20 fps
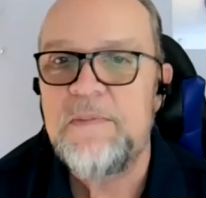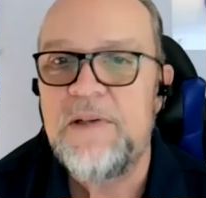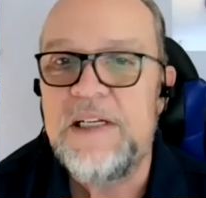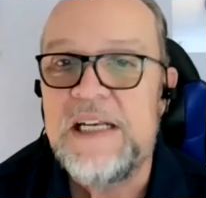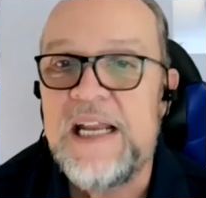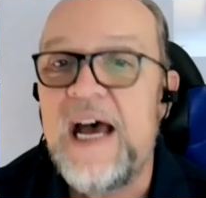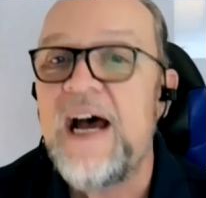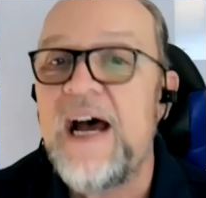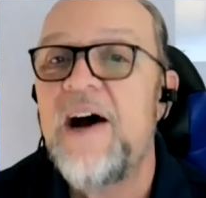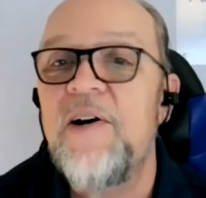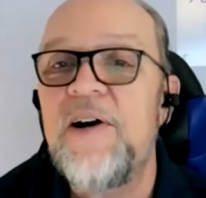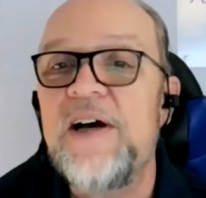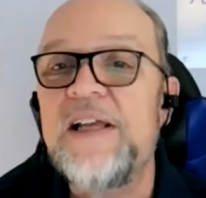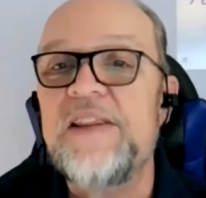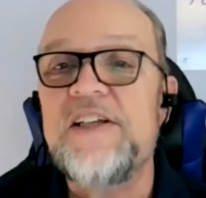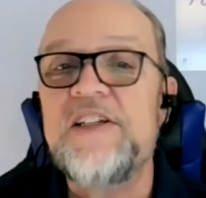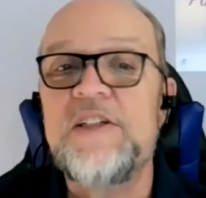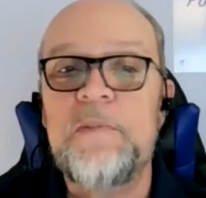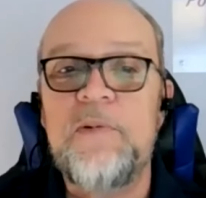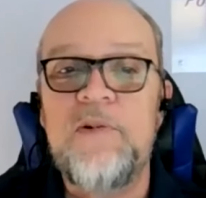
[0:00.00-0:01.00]
But now,
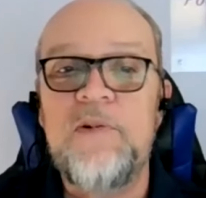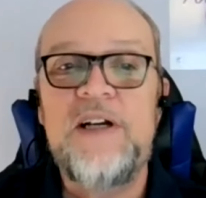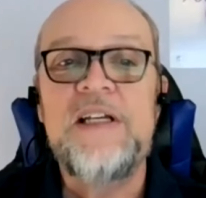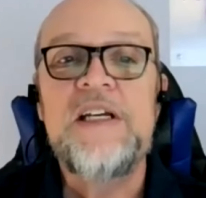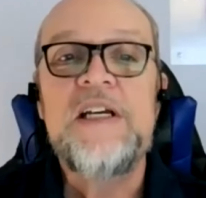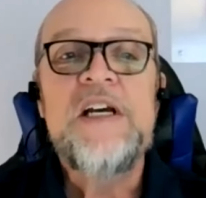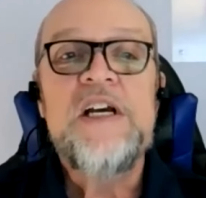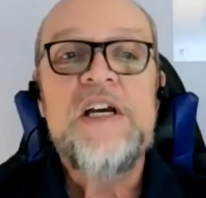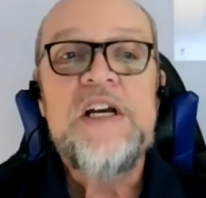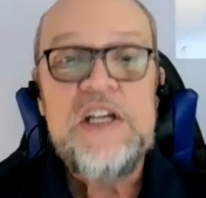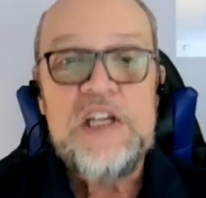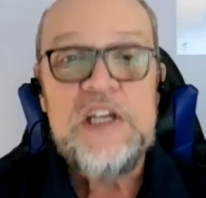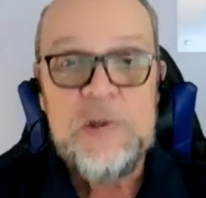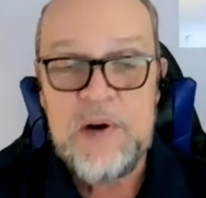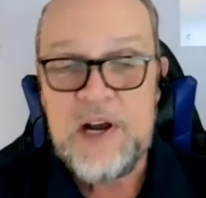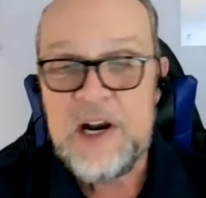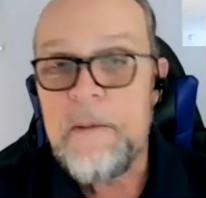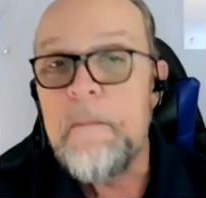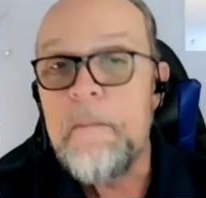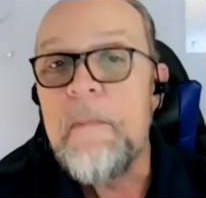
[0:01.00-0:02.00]
at this point, you
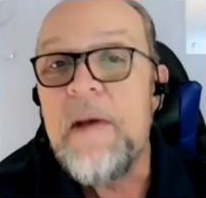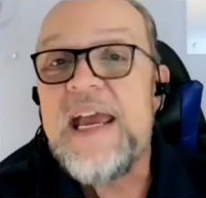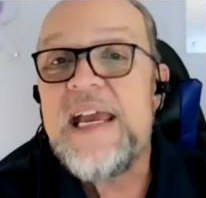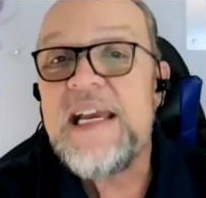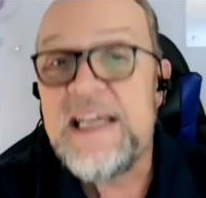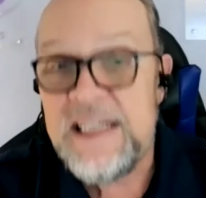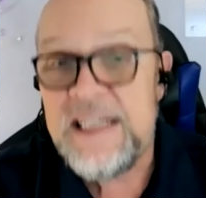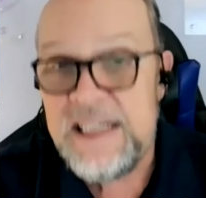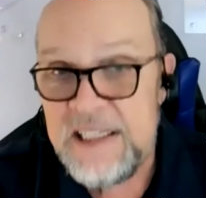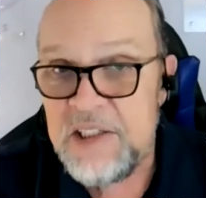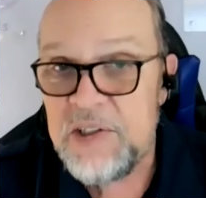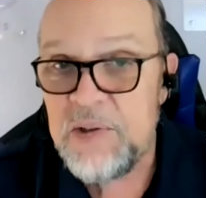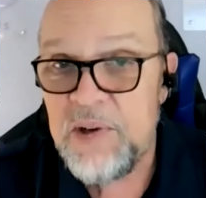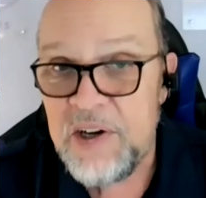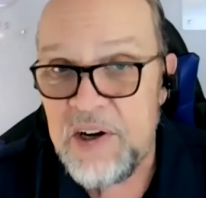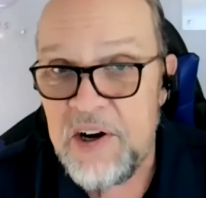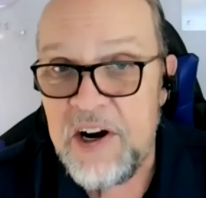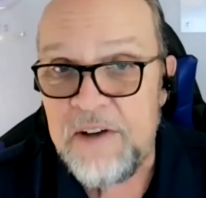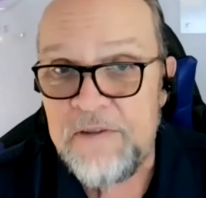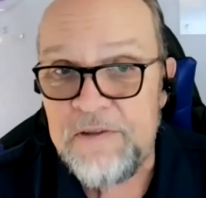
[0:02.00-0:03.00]
want to make it into
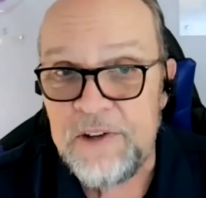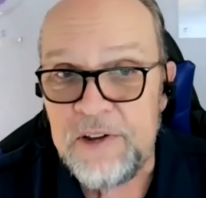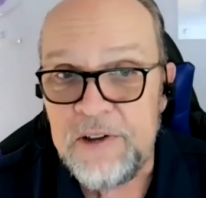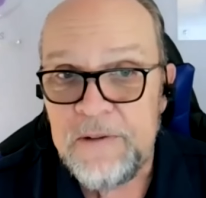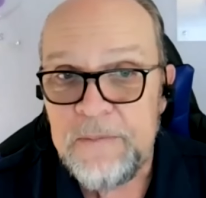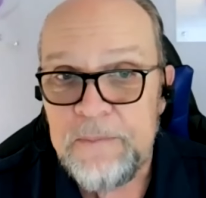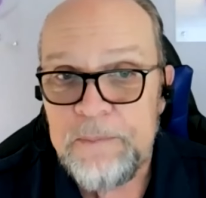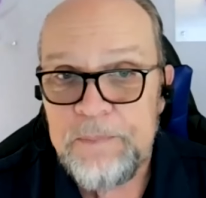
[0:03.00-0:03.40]
an offer.